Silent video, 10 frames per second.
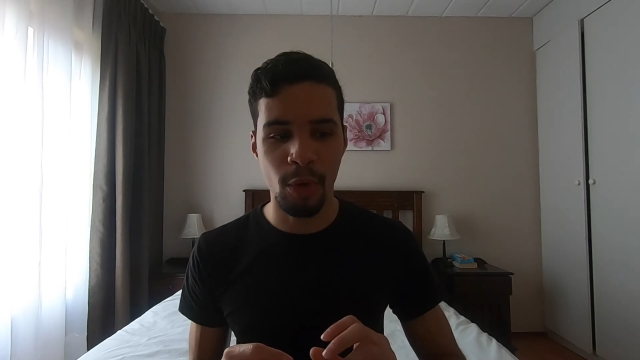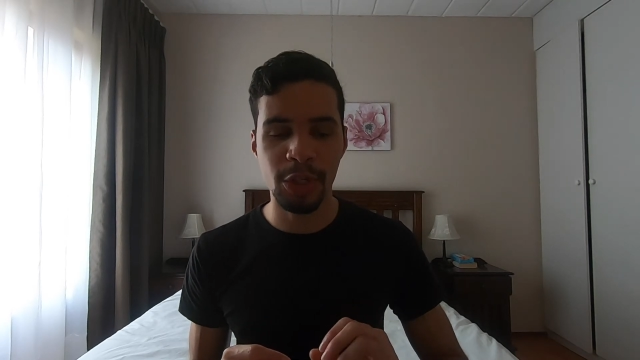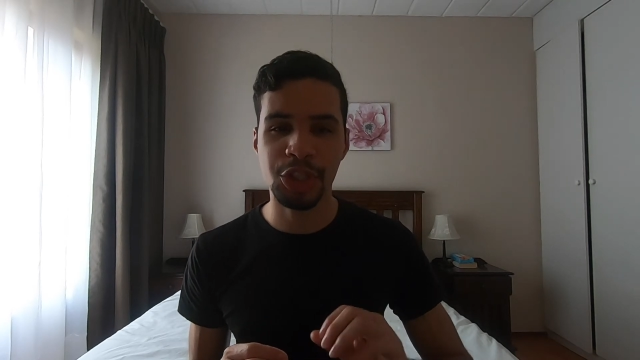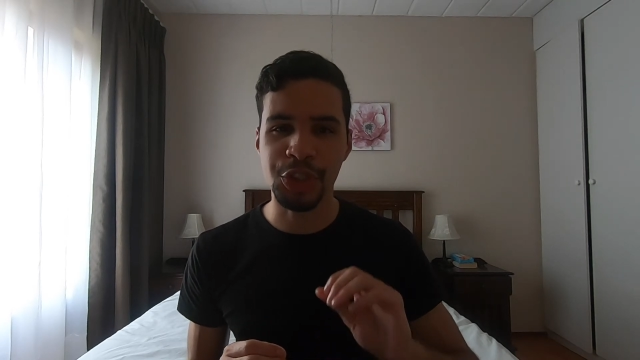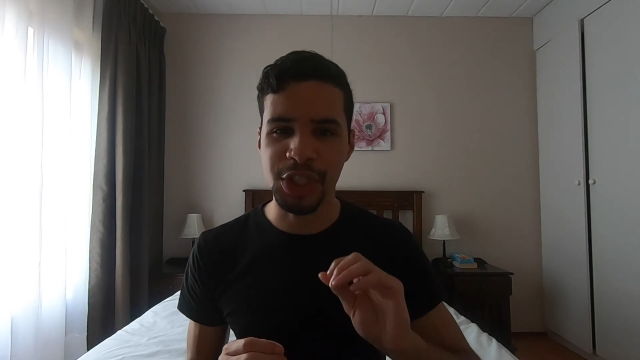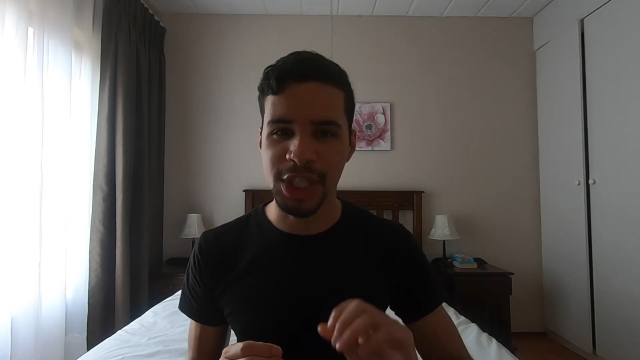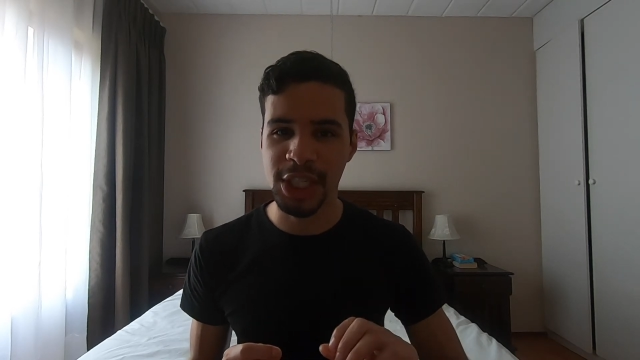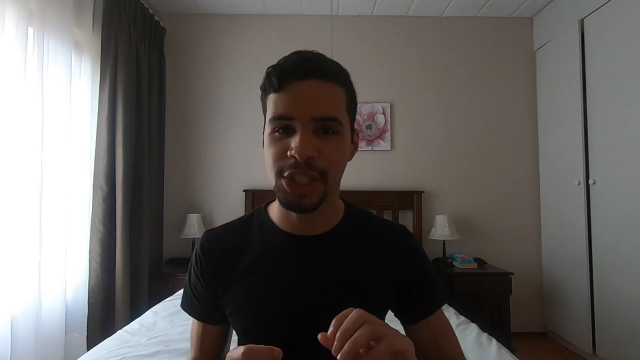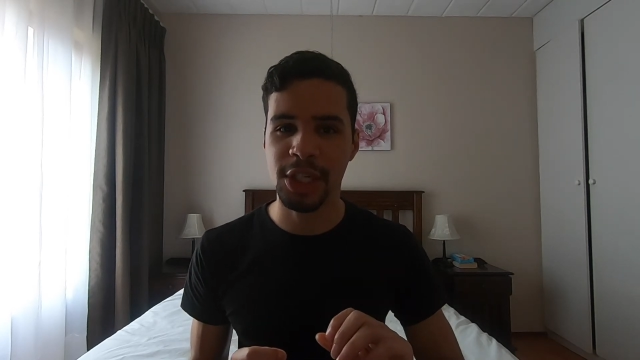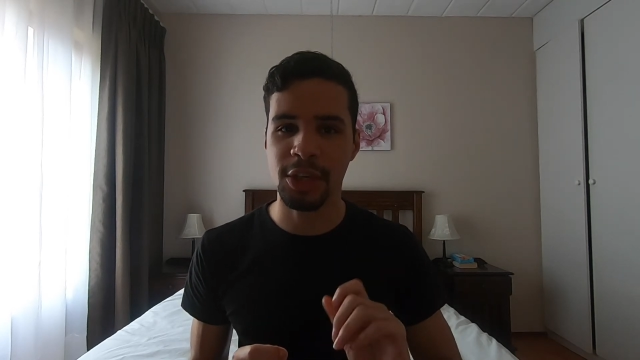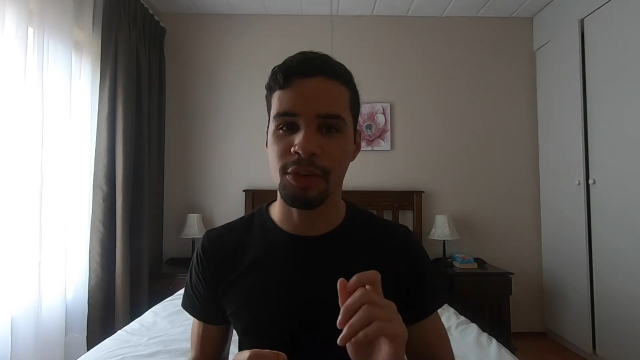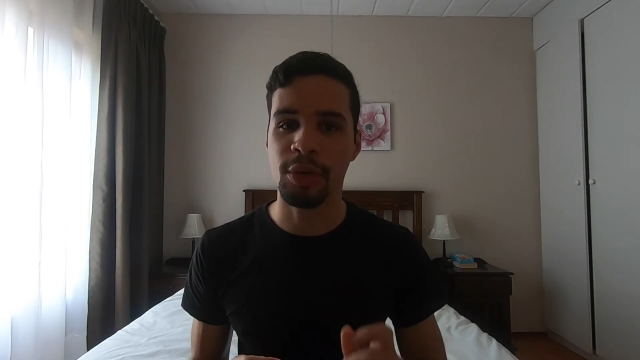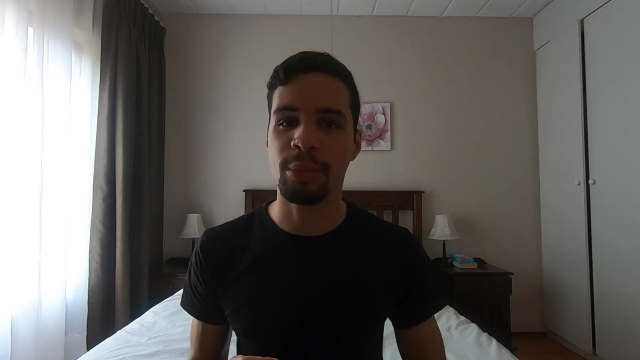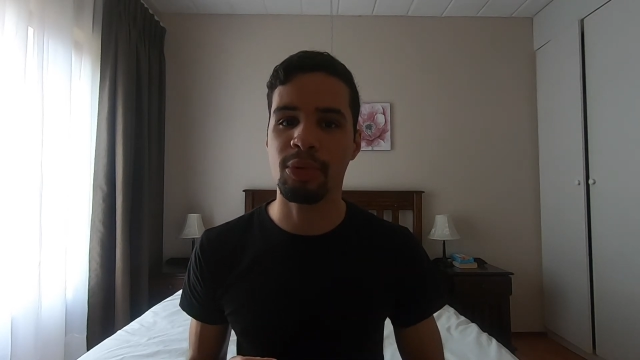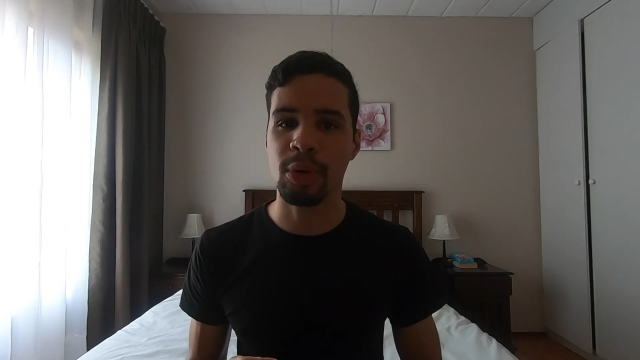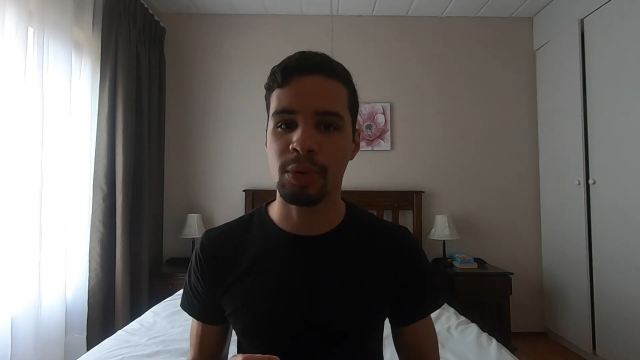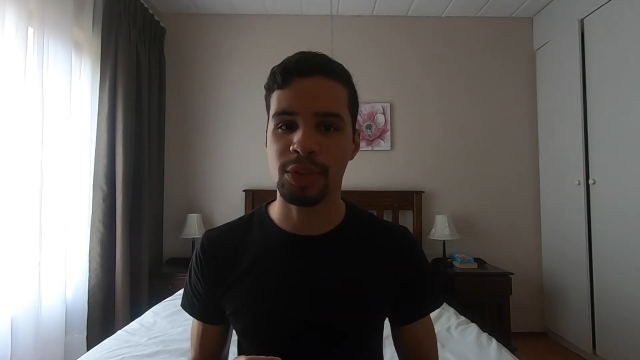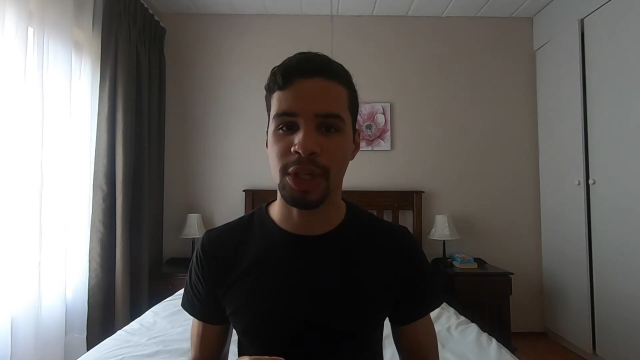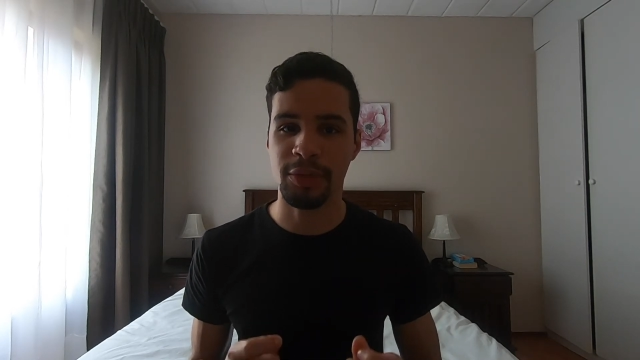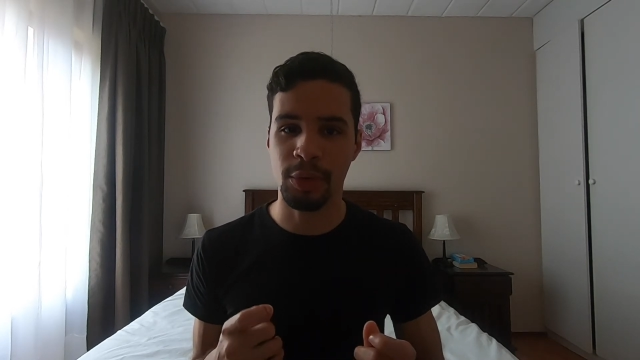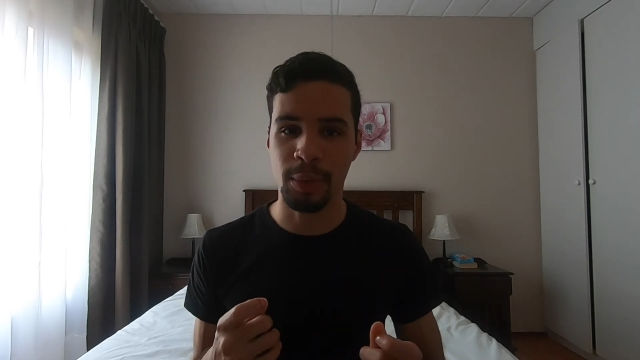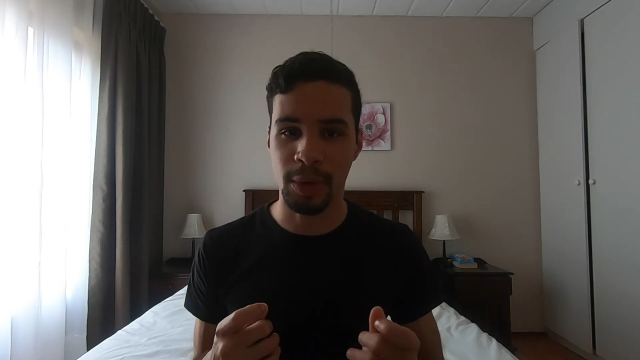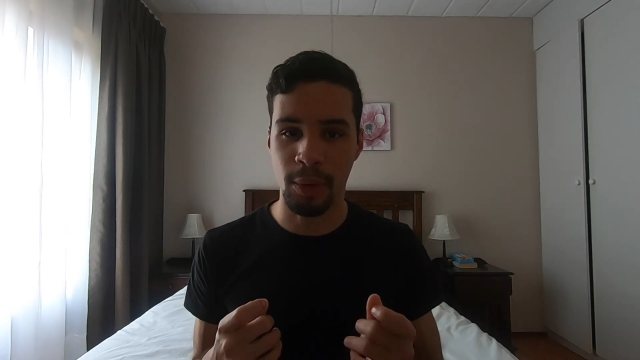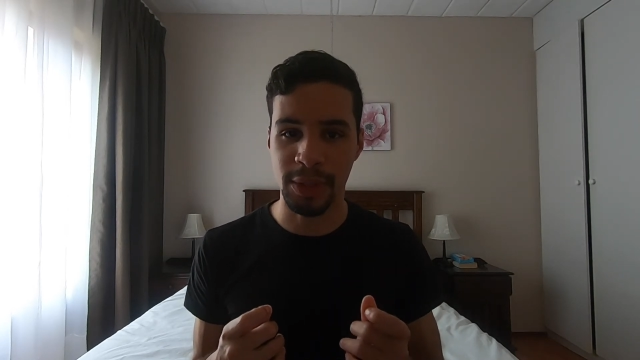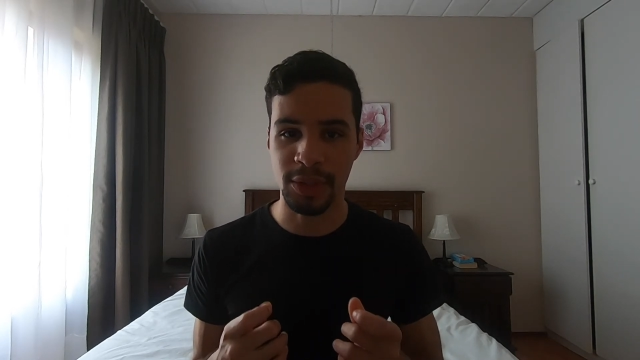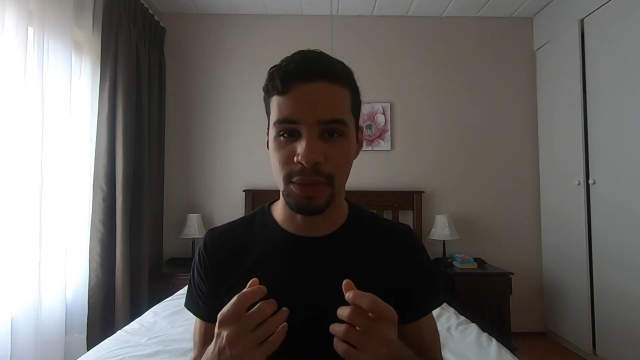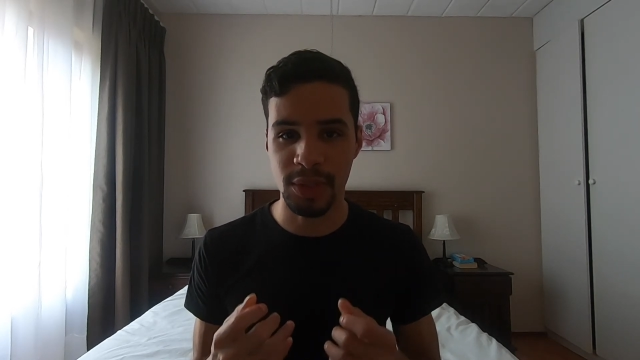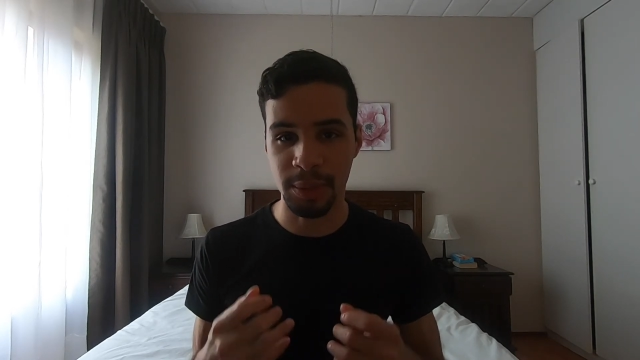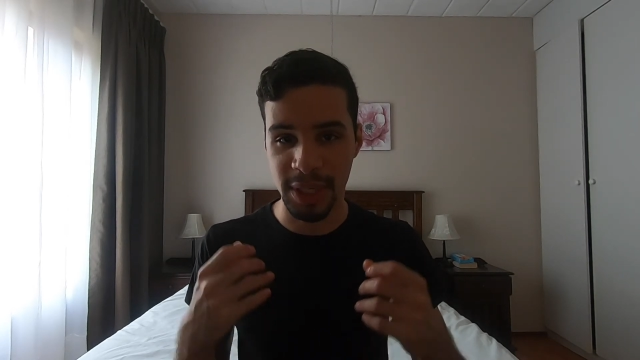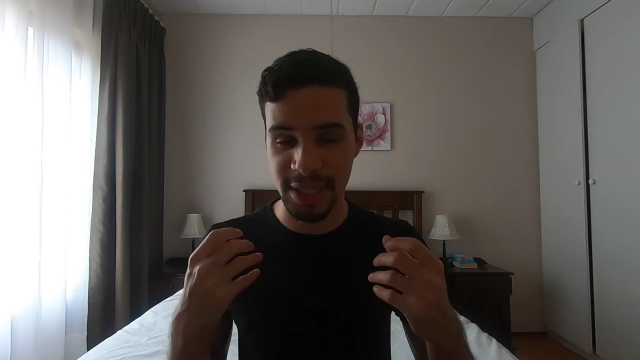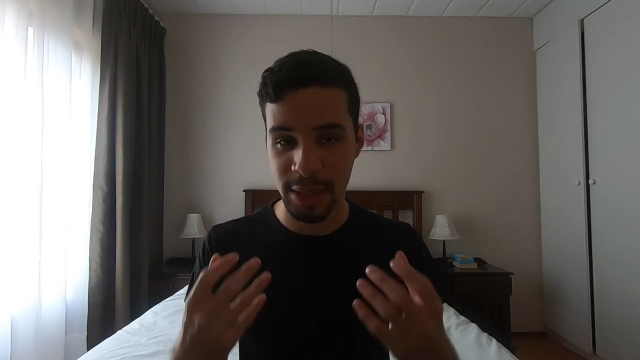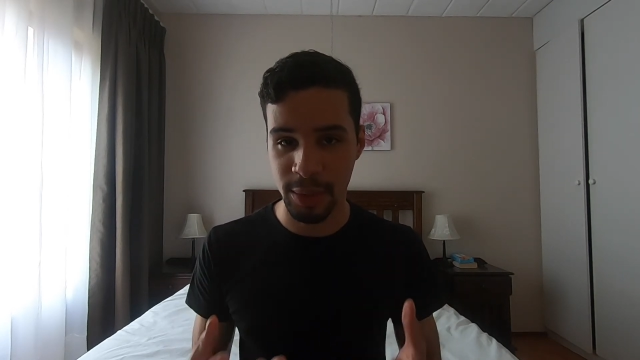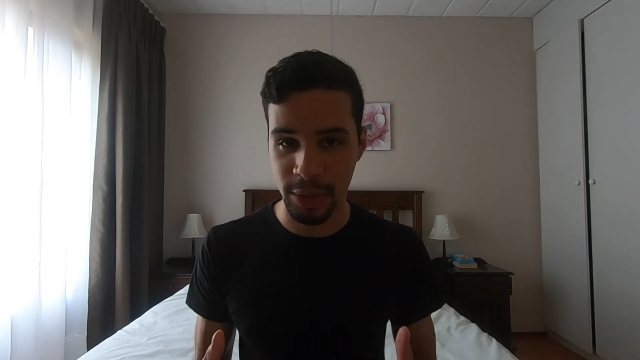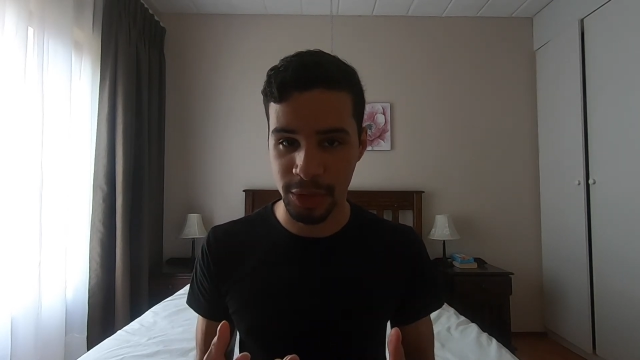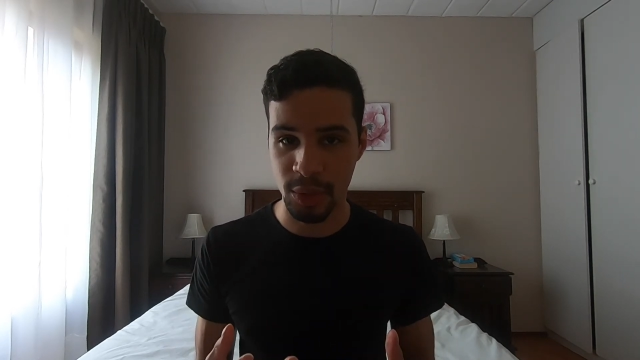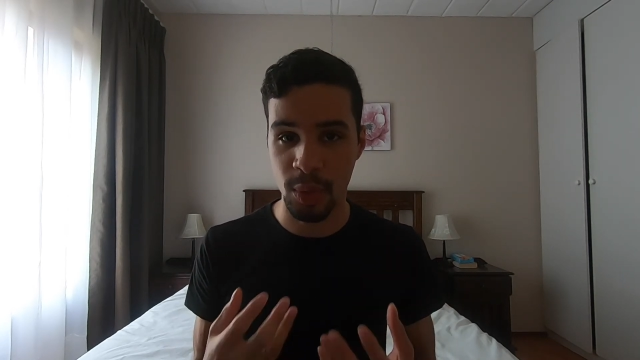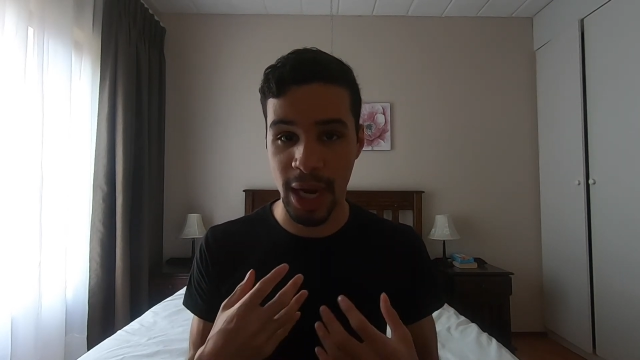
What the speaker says: strategic in your approach if you were going to do something similar to what I